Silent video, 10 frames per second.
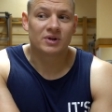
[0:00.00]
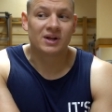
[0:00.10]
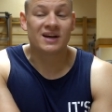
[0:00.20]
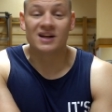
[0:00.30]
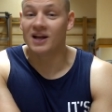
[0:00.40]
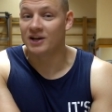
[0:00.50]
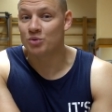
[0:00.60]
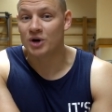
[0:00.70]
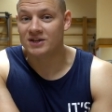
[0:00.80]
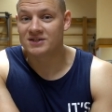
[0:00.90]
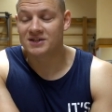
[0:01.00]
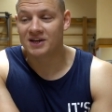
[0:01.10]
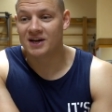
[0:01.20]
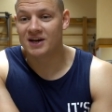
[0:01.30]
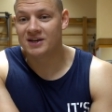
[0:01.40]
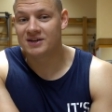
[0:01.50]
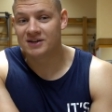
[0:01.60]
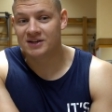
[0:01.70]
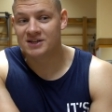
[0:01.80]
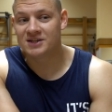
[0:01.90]
like a lot of weight, and
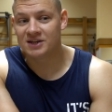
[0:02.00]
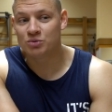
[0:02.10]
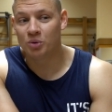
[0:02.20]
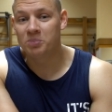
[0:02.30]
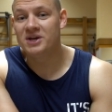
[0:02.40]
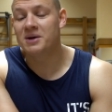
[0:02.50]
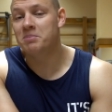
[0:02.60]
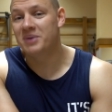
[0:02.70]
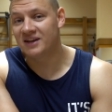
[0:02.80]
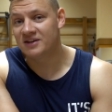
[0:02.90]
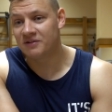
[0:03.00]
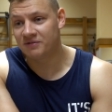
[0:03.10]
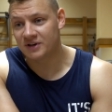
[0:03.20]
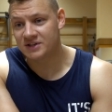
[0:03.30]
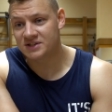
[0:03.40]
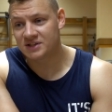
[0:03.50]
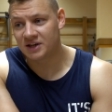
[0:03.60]
it, it will be a big difference,